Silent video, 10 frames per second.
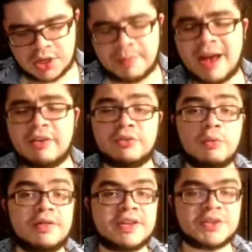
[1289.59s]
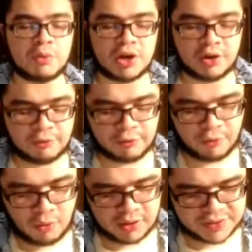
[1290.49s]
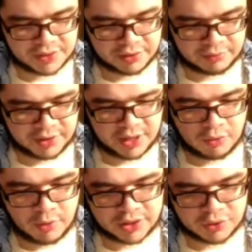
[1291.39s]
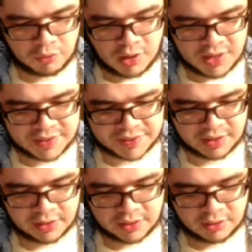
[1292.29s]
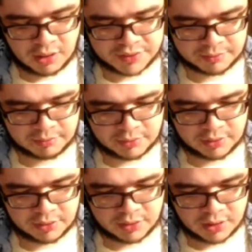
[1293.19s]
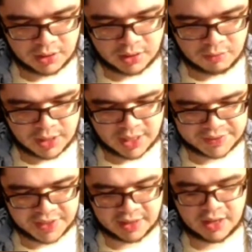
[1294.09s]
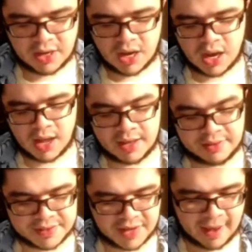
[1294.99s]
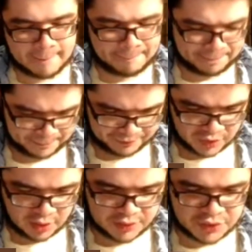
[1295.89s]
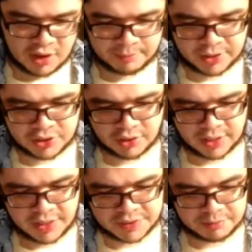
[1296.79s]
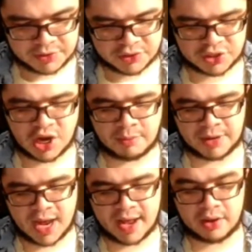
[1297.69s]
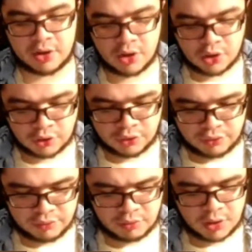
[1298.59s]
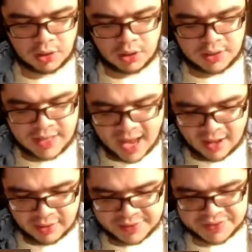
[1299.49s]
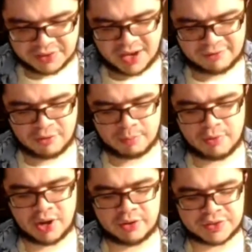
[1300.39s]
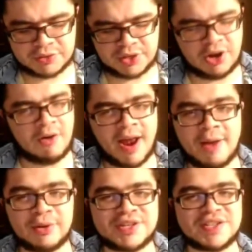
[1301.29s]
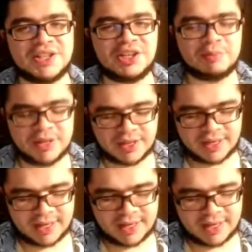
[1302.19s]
The Padres win this one 4-3, which was awesome. What can I say? In this game, starting pitcher is Mr. Sean Manaea, who, yeah, he's still got a 4.02 ERA, which is a little bit,